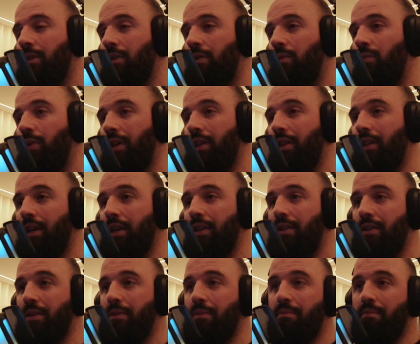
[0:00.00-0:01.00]

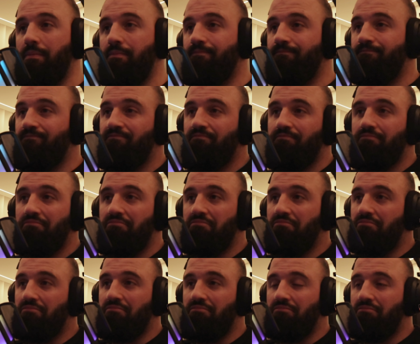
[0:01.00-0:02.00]
radiator
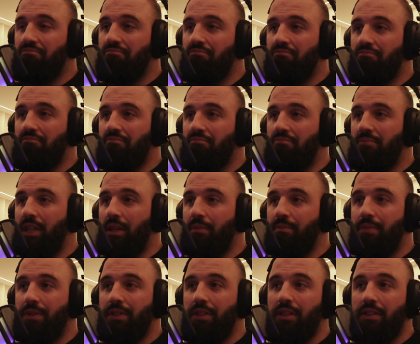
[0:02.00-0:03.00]

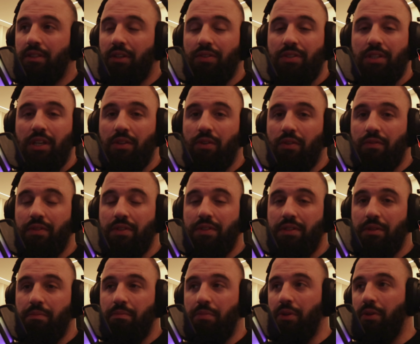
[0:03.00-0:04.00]
dump seats outside of the
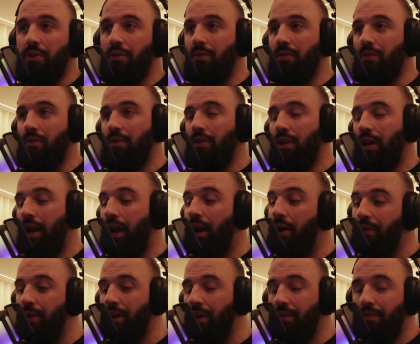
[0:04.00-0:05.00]
CPU
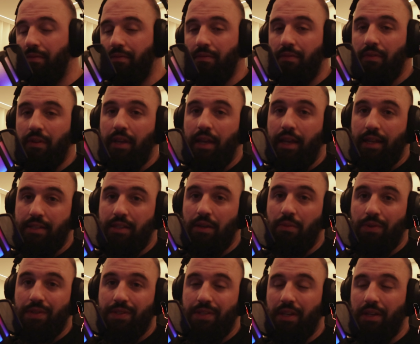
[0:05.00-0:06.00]
area, as I
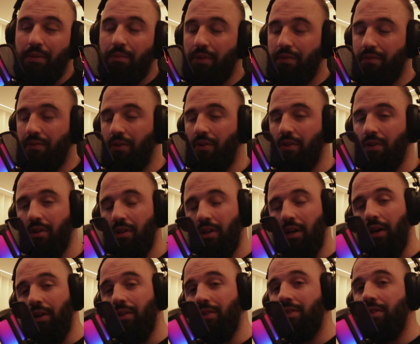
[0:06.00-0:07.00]
was saying before,
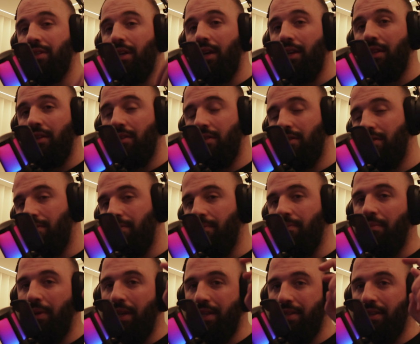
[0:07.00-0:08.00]
outside
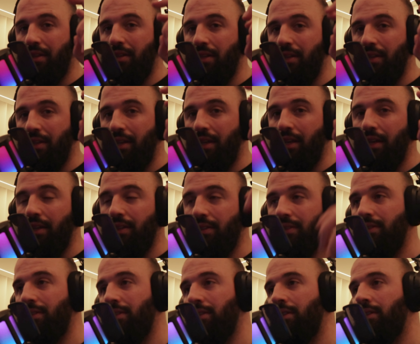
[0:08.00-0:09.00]
basically the
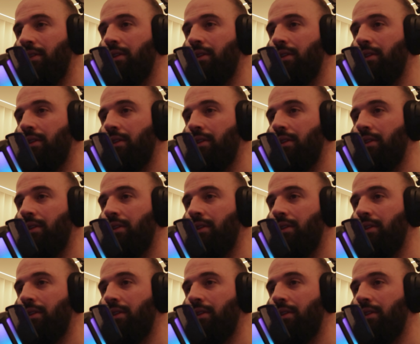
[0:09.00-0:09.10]
case.